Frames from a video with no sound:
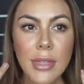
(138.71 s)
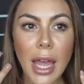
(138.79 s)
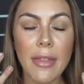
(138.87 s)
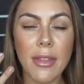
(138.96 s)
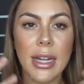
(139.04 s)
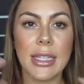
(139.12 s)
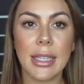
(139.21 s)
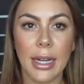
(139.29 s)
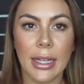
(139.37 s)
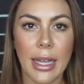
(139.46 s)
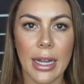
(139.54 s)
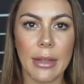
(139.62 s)
and then I
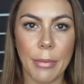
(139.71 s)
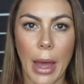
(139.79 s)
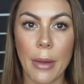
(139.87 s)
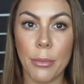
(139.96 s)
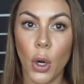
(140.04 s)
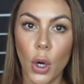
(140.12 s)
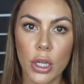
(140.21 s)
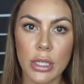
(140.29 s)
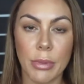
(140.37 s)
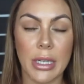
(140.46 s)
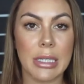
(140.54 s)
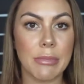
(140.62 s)
started getting bad pores
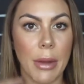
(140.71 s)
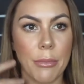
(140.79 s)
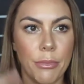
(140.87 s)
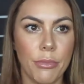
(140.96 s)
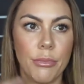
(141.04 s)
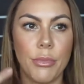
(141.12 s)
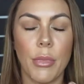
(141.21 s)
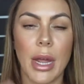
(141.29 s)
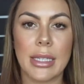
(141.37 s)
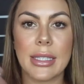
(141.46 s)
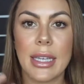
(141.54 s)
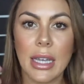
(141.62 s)
because
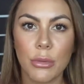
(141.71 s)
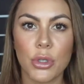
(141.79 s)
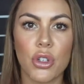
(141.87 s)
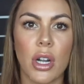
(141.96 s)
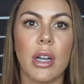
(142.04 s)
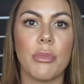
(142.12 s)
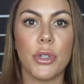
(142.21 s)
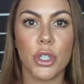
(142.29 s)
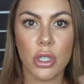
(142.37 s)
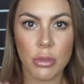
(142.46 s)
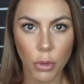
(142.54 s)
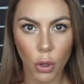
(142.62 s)
my skin was trying to
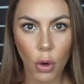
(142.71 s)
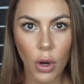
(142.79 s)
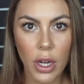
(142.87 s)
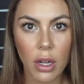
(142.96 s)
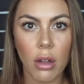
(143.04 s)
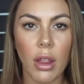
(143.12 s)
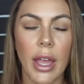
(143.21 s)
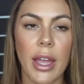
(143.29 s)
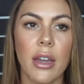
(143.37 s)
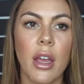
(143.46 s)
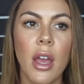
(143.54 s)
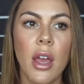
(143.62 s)
produce more oil.
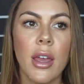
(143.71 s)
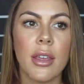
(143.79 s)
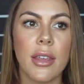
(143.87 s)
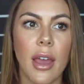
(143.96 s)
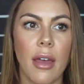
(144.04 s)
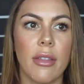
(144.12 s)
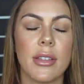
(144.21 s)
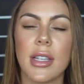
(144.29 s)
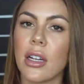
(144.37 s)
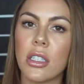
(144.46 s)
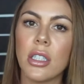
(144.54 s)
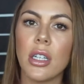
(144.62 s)
And yeah, there's
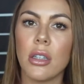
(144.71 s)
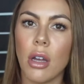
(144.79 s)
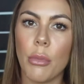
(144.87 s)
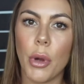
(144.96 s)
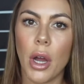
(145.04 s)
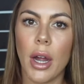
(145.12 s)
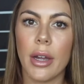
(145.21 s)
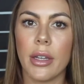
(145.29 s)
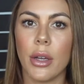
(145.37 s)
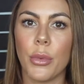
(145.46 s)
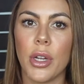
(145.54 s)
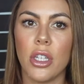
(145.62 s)
actually a lot behind
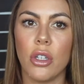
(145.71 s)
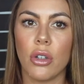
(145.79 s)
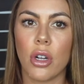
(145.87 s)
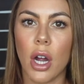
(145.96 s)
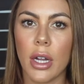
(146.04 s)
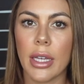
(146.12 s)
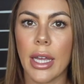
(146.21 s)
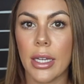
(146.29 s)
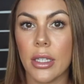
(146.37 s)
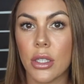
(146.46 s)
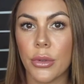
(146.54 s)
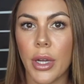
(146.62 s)
it when you kind of get
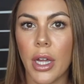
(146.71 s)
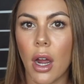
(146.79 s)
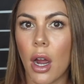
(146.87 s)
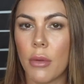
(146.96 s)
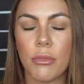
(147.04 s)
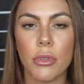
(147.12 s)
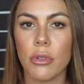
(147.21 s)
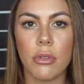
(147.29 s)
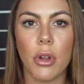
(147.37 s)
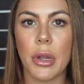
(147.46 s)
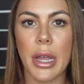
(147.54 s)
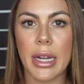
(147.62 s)
into it. I'm
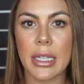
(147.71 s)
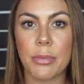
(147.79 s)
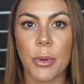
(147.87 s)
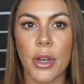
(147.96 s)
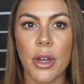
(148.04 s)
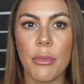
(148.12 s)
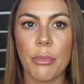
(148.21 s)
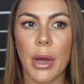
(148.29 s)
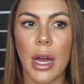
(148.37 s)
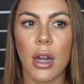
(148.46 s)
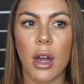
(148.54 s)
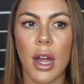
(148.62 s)
no expert,
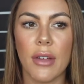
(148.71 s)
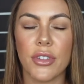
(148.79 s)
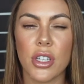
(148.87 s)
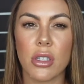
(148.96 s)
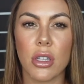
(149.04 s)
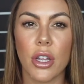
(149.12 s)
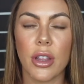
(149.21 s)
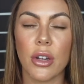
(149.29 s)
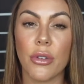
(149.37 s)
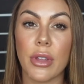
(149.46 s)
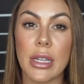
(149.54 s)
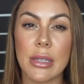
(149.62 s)
but I've just learnt
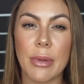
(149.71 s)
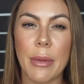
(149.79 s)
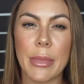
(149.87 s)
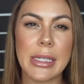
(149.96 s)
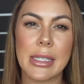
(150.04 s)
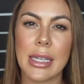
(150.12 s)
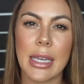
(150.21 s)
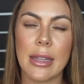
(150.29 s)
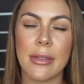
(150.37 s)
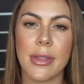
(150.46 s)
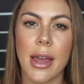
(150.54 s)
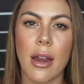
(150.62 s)
little things about my
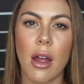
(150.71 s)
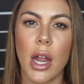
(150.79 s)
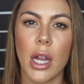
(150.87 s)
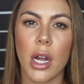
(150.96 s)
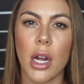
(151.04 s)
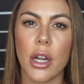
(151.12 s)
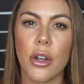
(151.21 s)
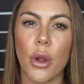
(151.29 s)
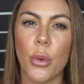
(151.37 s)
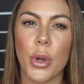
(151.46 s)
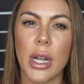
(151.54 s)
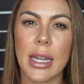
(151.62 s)
skin that I kind of
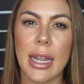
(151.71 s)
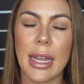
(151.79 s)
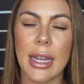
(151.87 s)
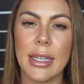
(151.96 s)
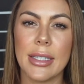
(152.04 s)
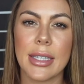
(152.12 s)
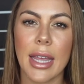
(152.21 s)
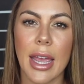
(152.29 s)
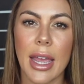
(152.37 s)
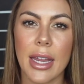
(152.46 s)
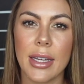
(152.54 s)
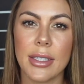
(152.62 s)
know what it needs,
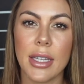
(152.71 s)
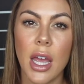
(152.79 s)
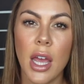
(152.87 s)
and